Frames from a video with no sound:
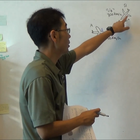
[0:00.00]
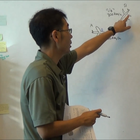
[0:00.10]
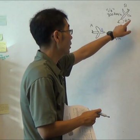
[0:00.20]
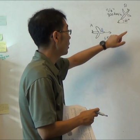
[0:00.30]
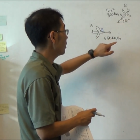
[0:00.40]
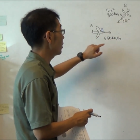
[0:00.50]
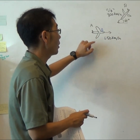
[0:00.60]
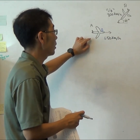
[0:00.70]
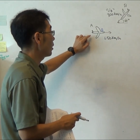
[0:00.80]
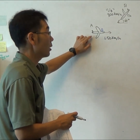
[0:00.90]
B
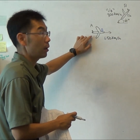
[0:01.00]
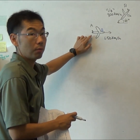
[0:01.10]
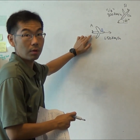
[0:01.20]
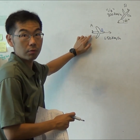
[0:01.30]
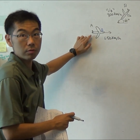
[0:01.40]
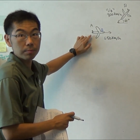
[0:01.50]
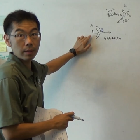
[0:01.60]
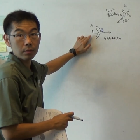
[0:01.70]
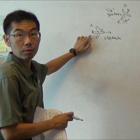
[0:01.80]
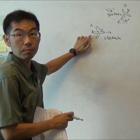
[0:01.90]
with
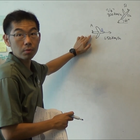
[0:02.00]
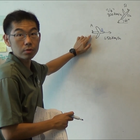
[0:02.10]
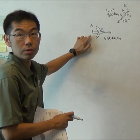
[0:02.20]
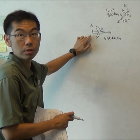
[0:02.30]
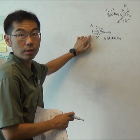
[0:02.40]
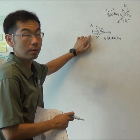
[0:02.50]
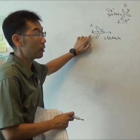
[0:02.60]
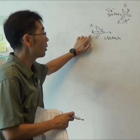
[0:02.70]
respect to your position?